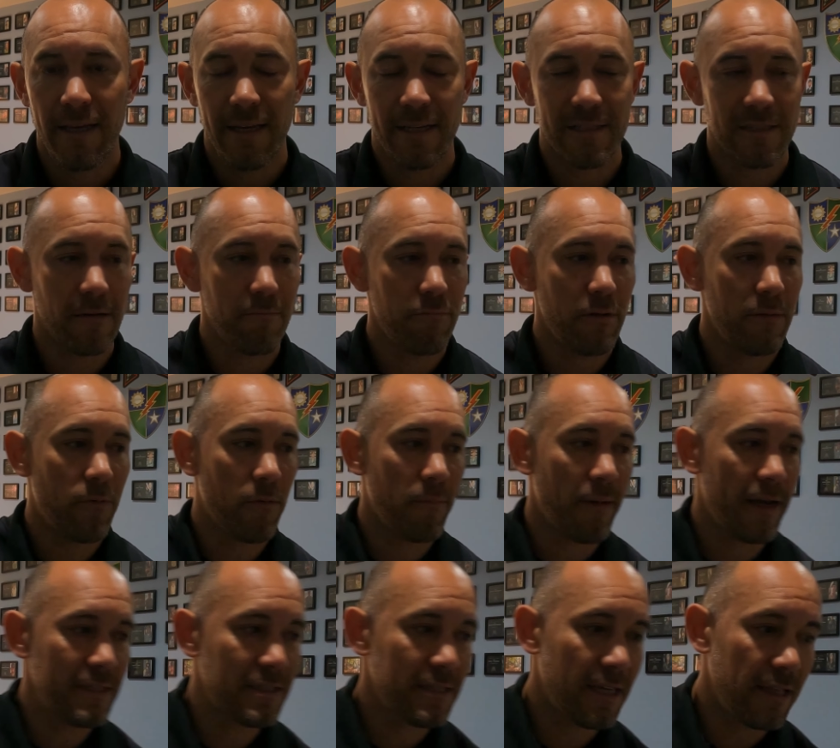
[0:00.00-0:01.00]
And some people
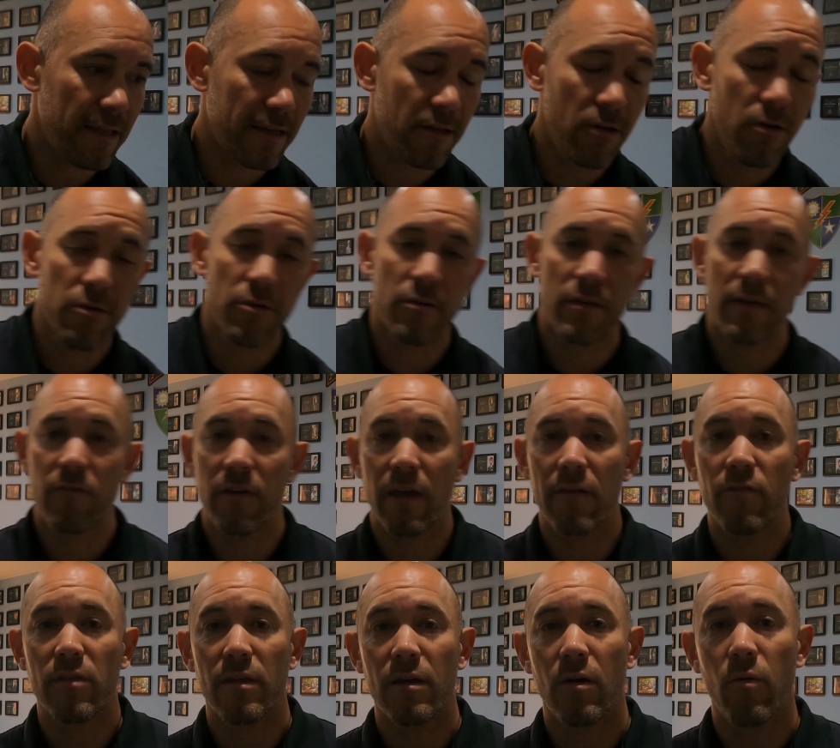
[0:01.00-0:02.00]
might say like, oh, you're giving
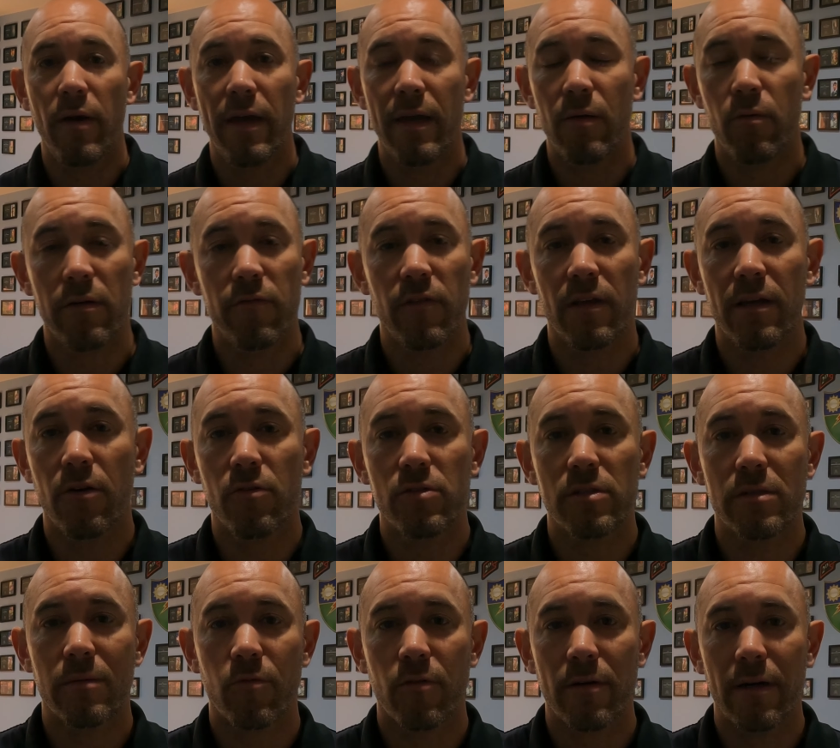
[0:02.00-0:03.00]
everything away. What if they go
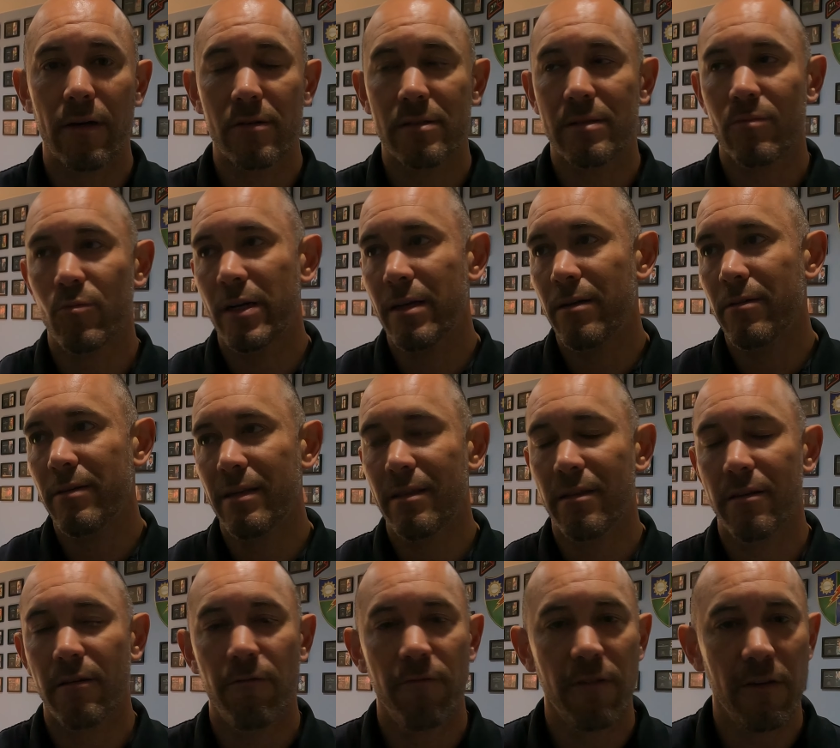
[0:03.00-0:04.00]
somewhere else? Well, in
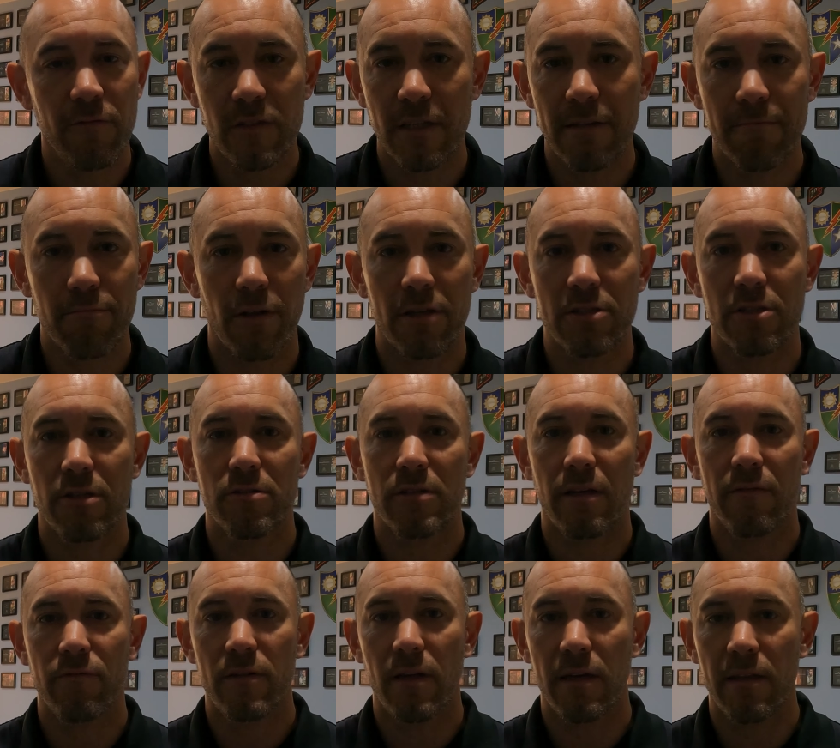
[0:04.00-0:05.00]
the 15 plus years
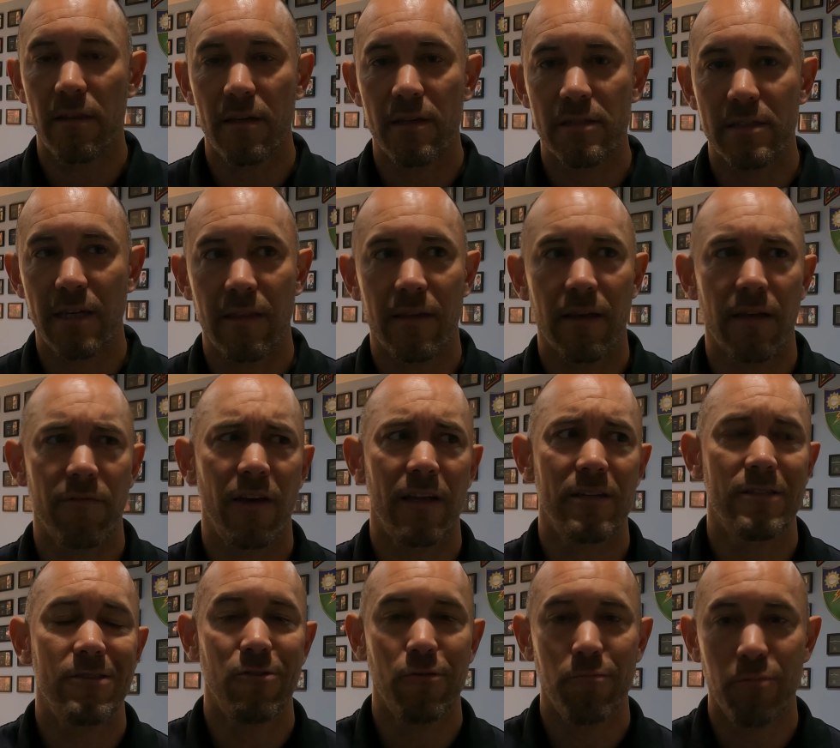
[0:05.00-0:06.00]
I've done this, I think I've
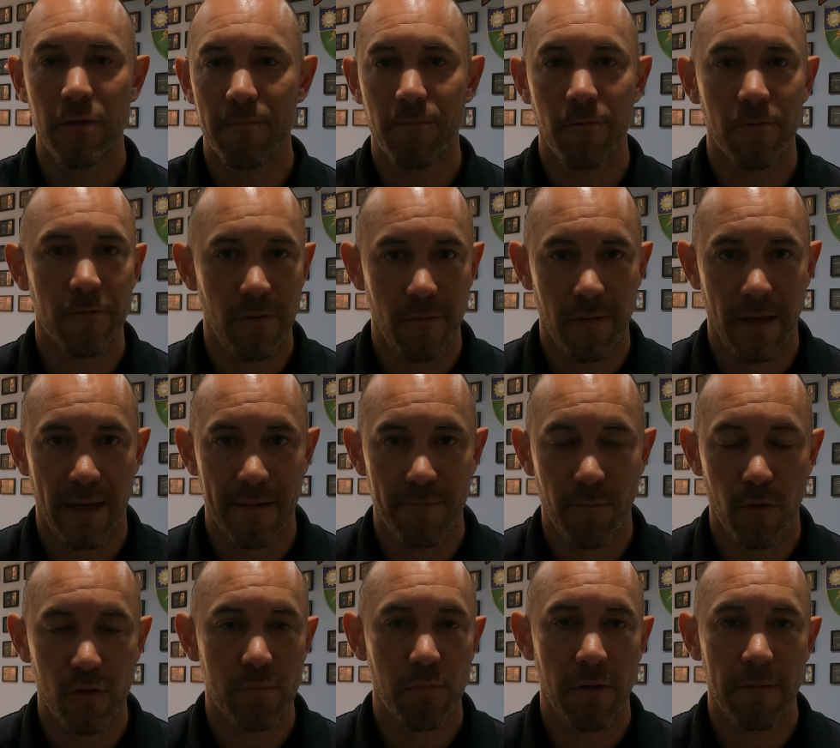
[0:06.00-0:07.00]
had 2 people do that.
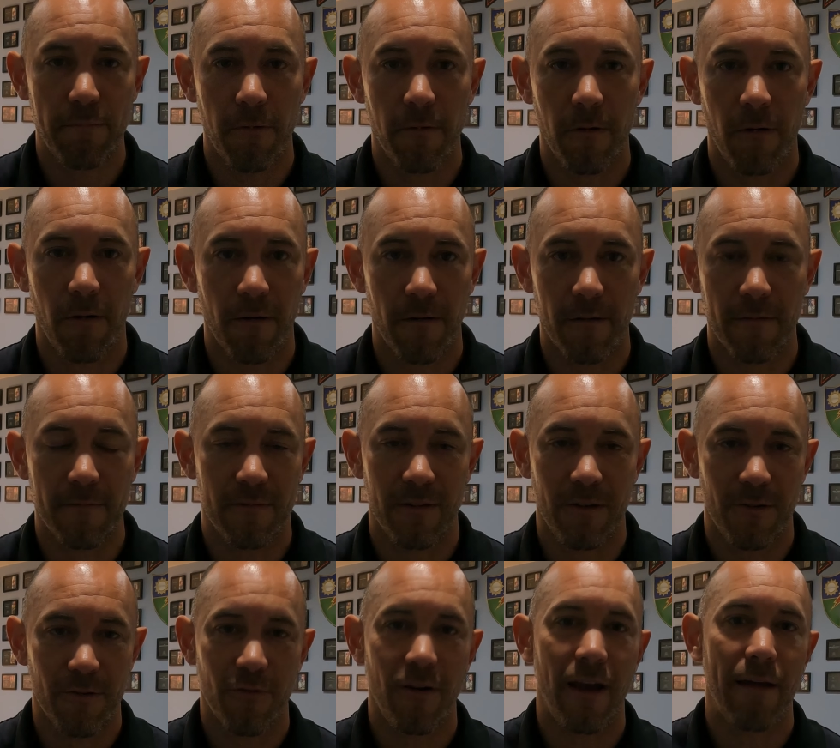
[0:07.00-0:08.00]
Most people aren't,
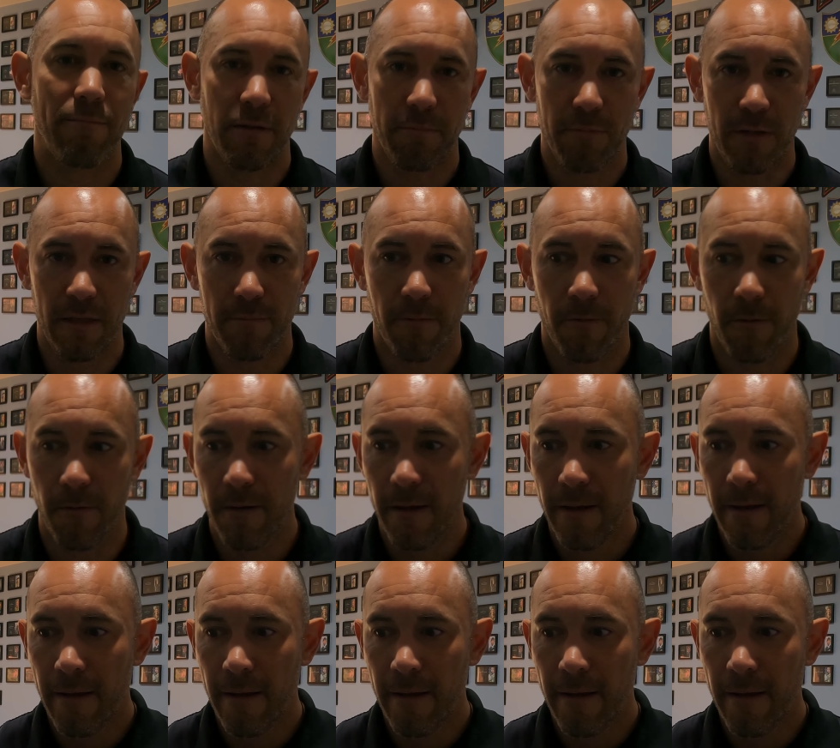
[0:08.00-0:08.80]
crappy people.